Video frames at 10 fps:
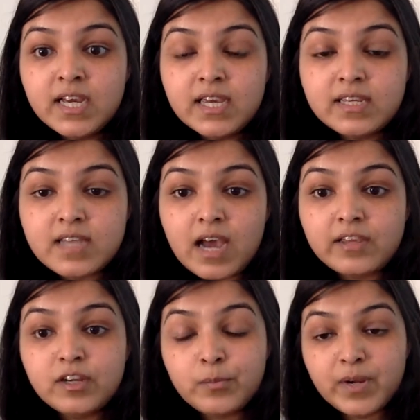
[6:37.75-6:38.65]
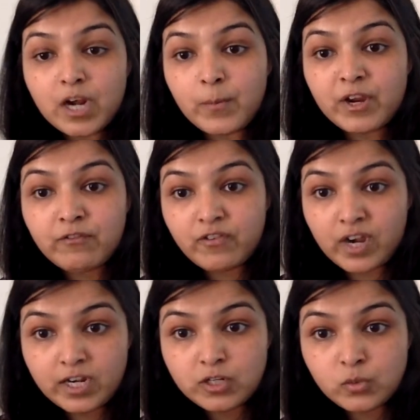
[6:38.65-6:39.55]
is either becoming
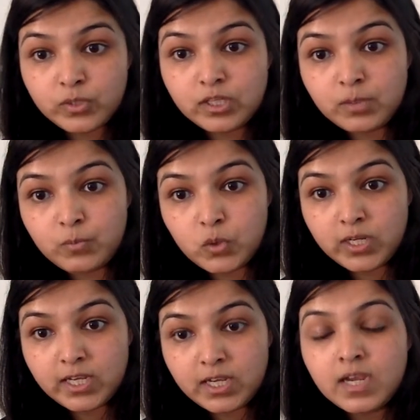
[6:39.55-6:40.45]
friends with the bully